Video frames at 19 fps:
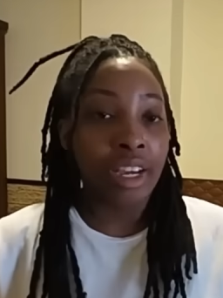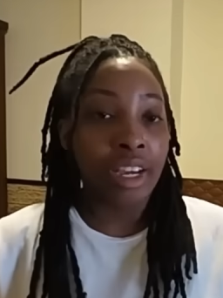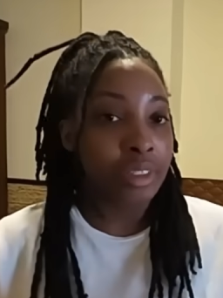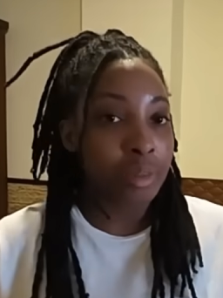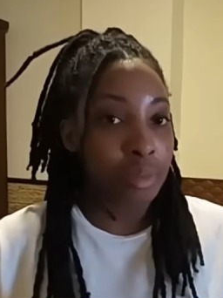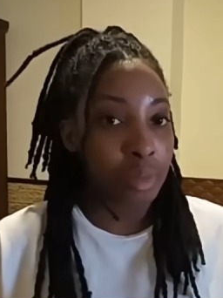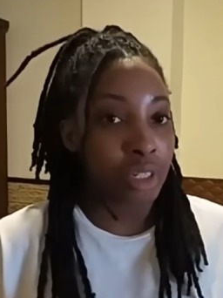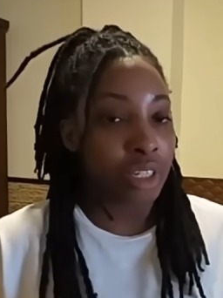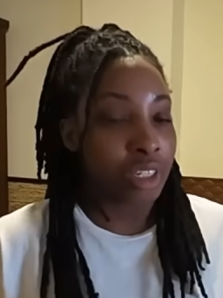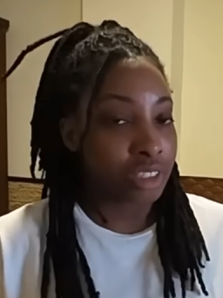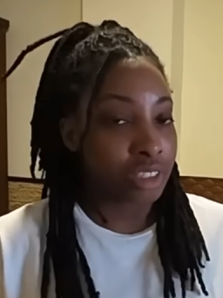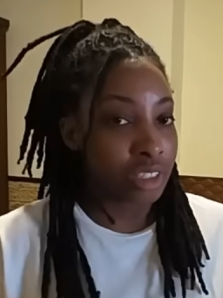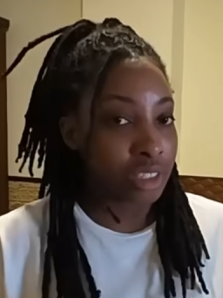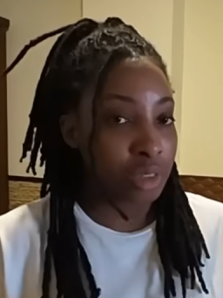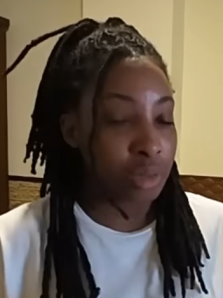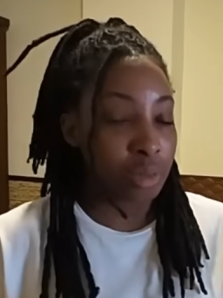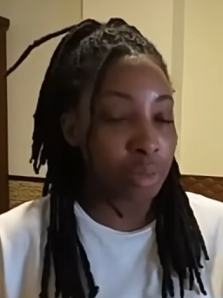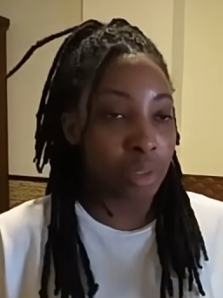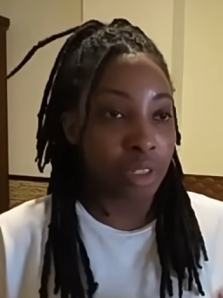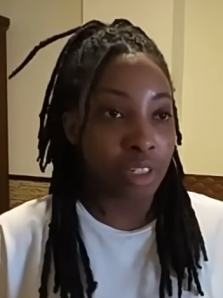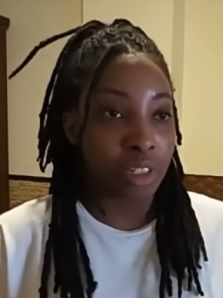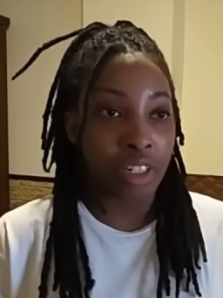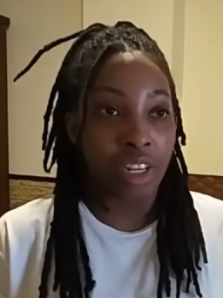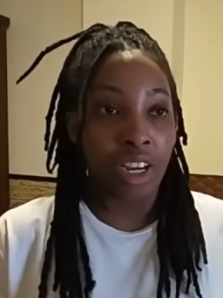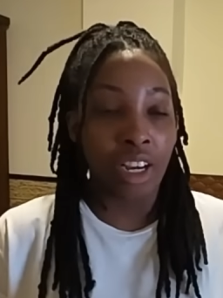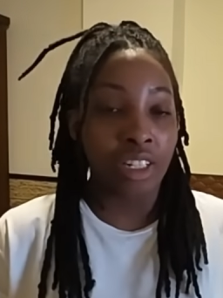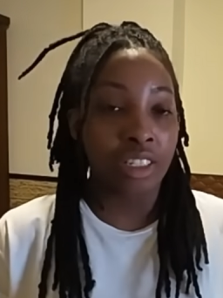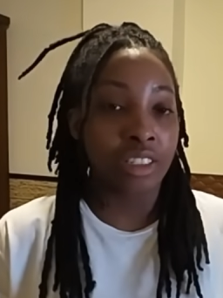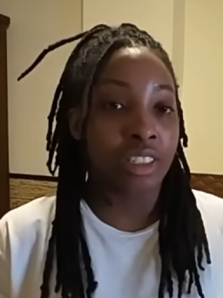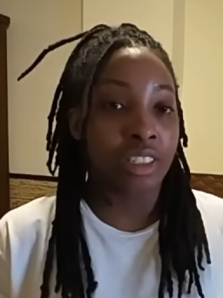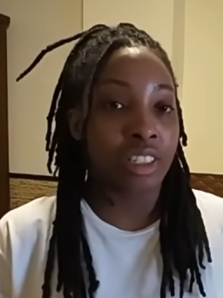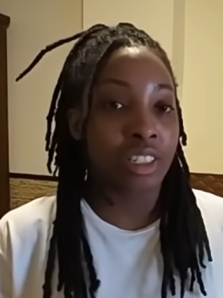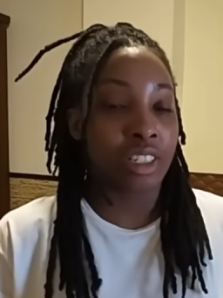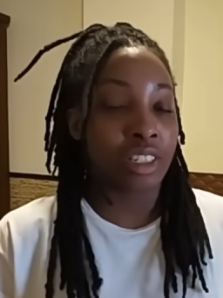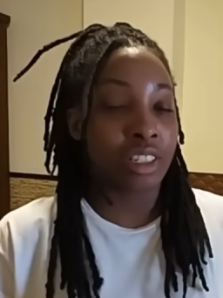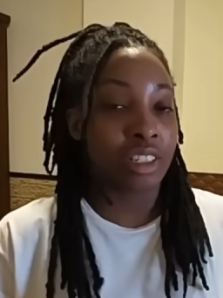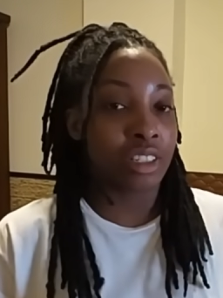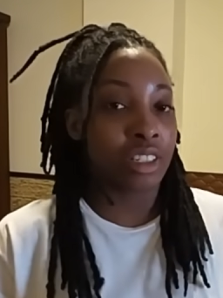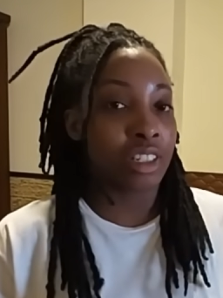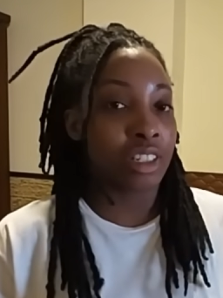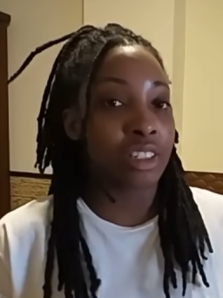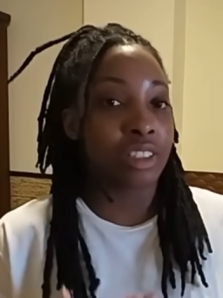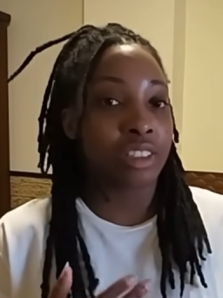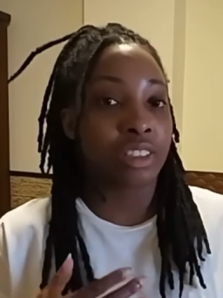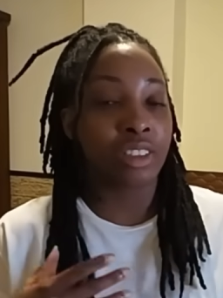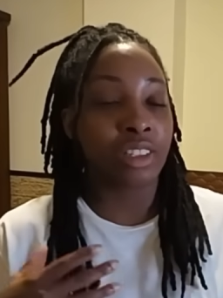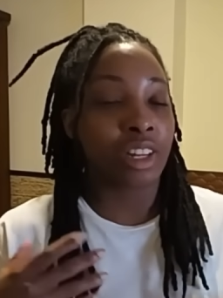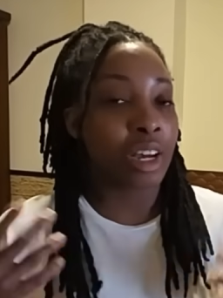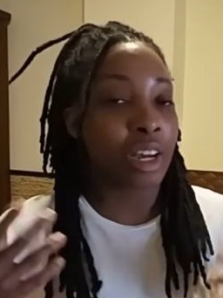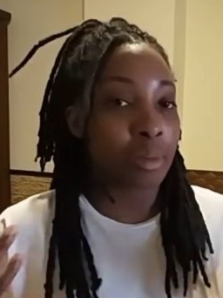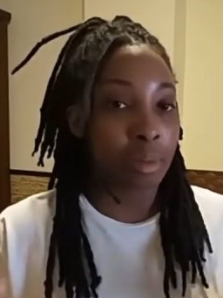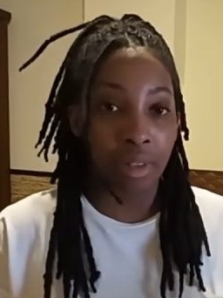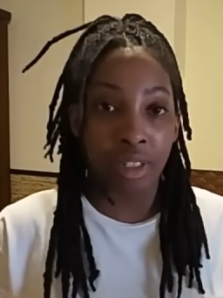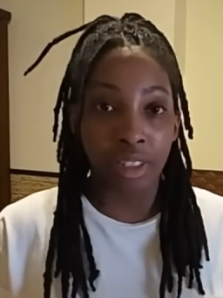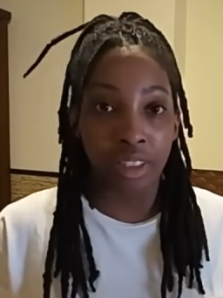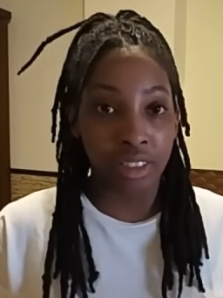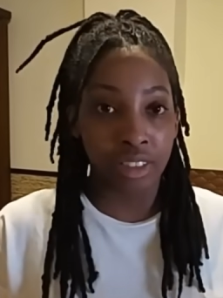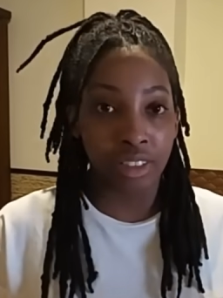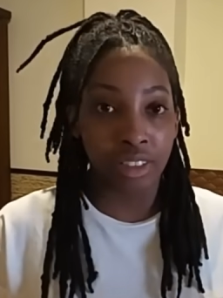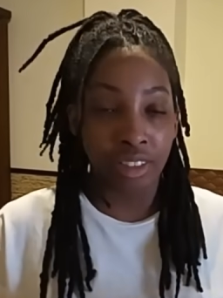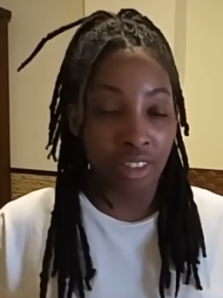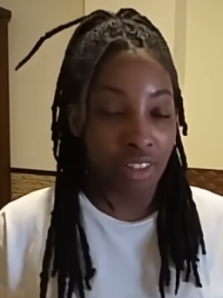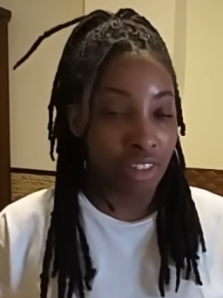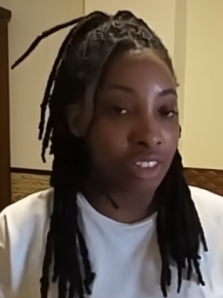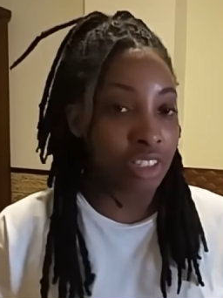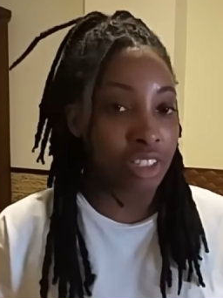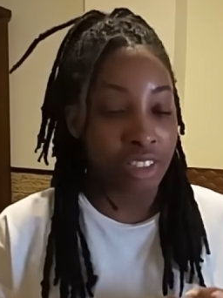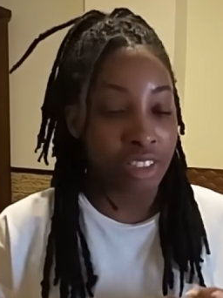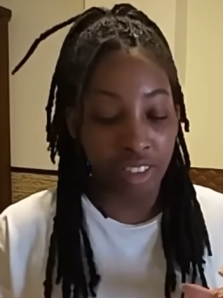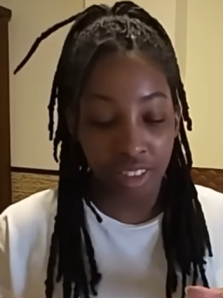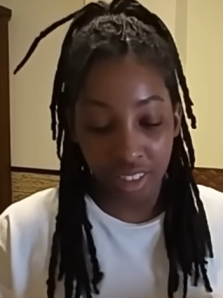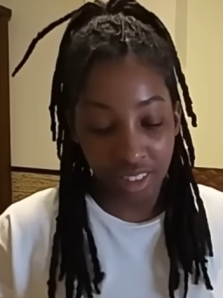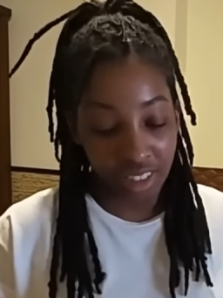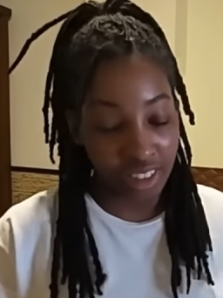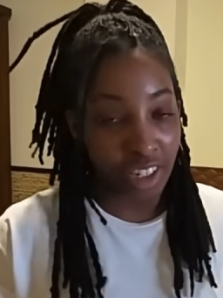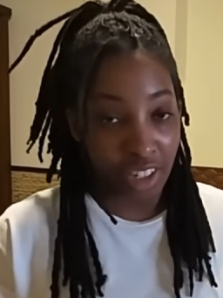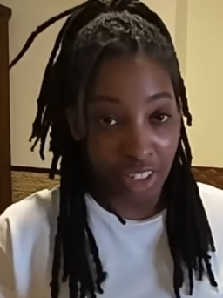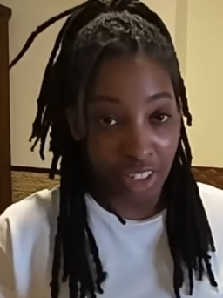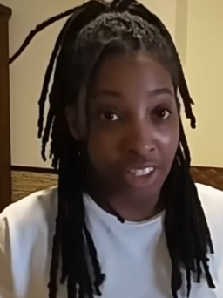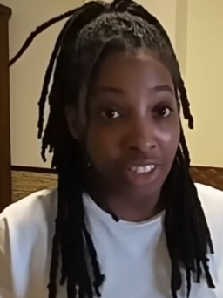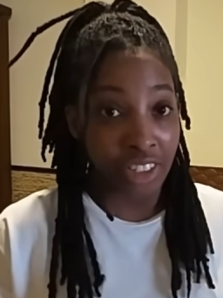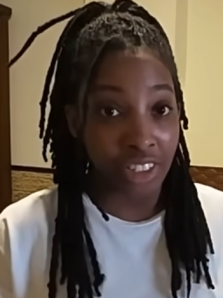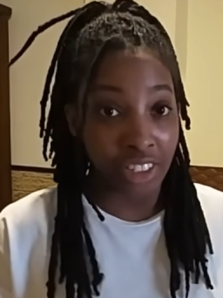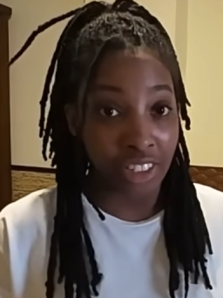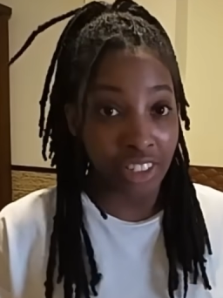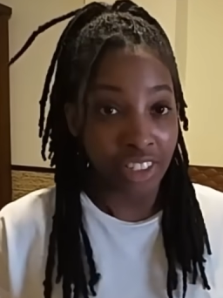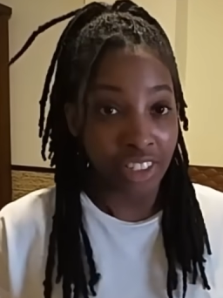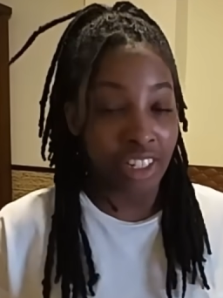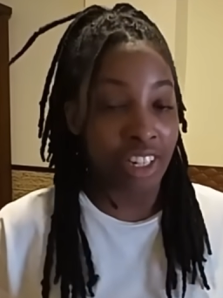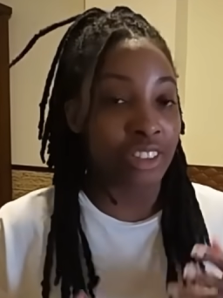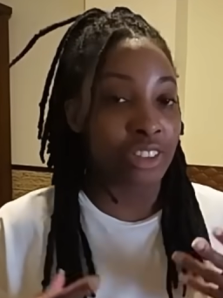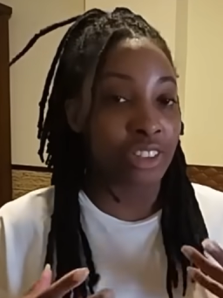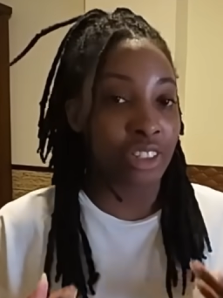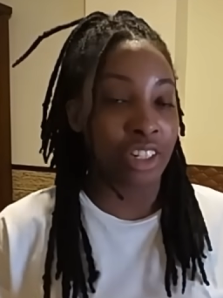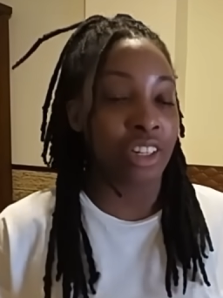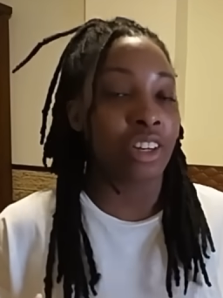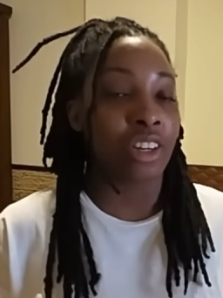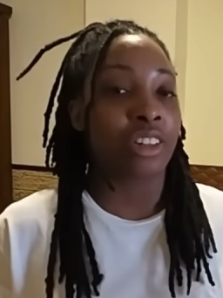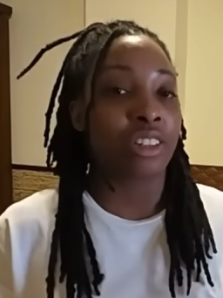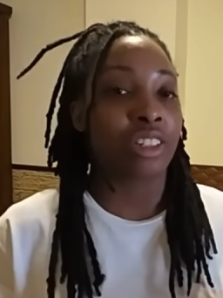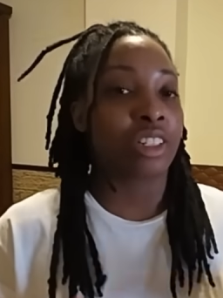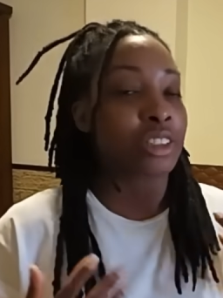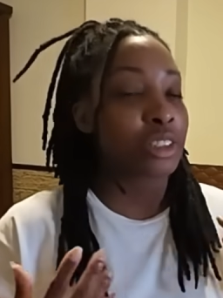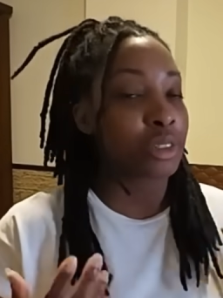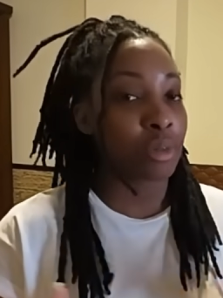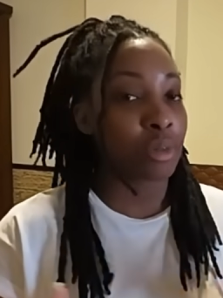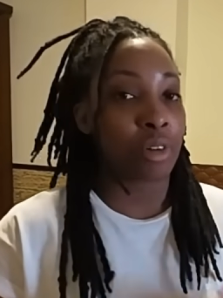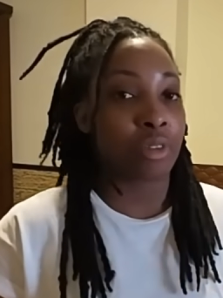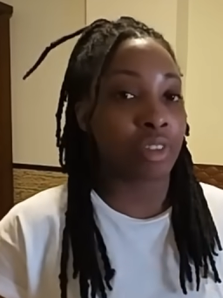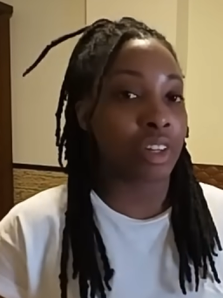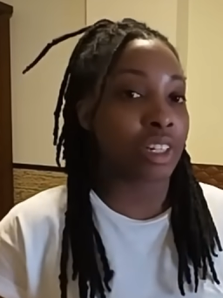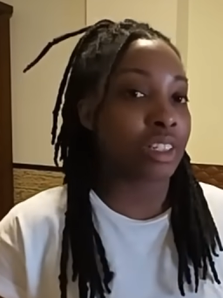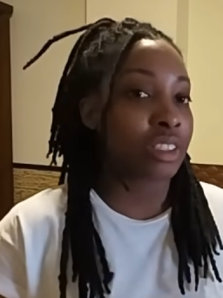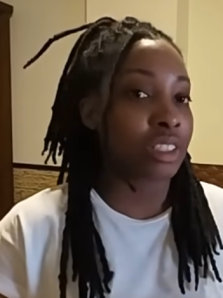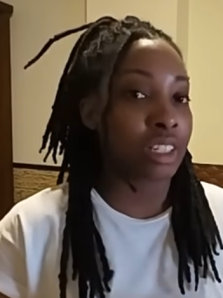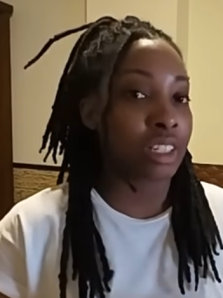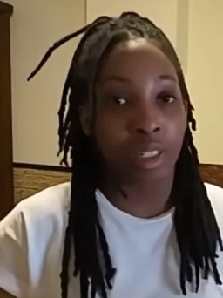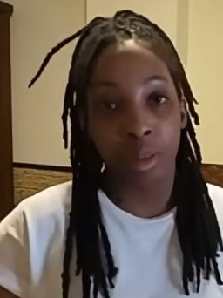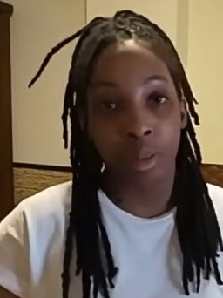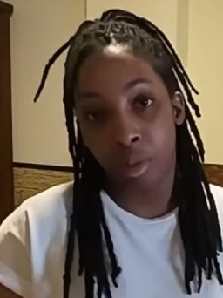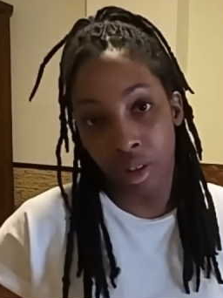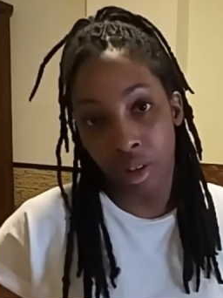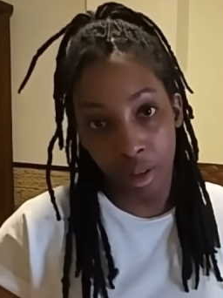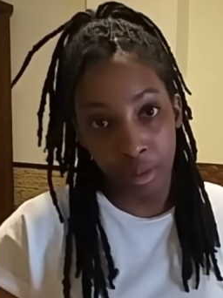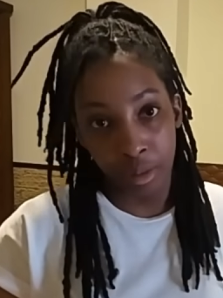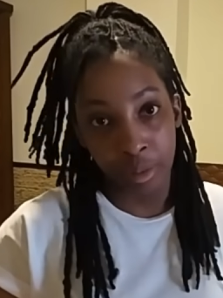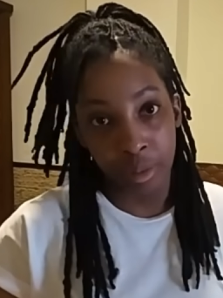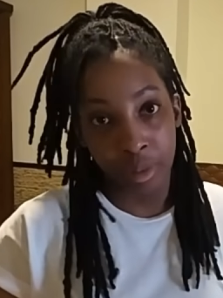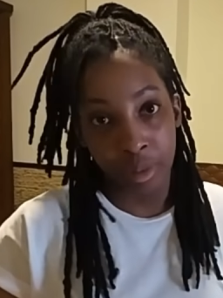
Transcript: hate to break it to you, but honestly, there's not a place on this earth that you can go that you won't face any problem.